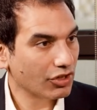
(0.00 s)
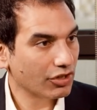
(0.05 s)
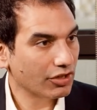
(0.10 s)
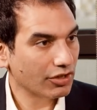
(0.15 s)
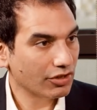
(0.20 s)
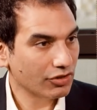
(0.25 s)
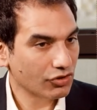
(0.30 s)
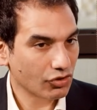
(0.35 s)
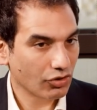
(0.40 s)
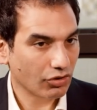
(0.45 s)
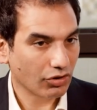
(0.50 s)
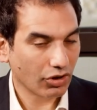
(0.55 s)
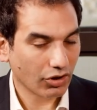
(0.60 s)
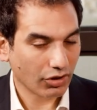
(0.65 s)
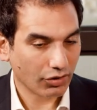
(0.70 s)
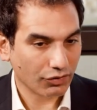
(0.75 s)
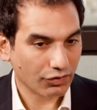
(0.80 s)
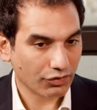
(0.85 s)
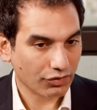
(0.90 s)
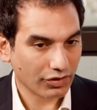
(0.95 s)
Mm -hmm. So a lot
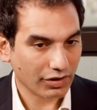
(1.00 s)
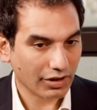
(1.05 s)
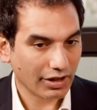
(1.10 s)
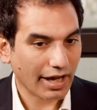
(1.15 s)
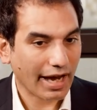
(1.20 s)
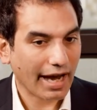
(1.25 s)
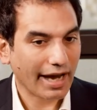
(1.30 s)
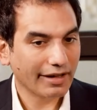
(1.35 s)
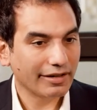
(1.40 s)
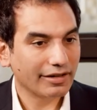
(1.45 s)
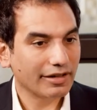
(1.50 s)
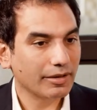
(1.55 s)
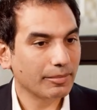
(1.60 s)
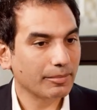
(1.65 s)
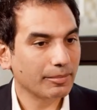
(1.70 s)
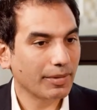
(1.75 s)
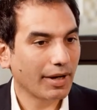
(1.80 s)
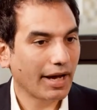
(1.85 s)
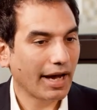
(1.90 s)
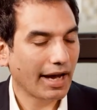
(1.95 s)
of land
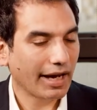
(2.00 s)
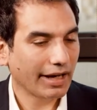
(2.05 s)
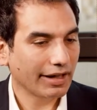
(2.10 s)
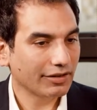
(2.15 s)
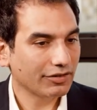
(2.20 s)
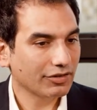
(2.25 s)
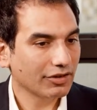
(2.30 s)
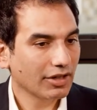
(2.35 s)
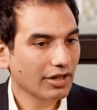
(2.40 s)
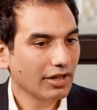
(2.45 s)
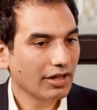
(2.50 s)
impact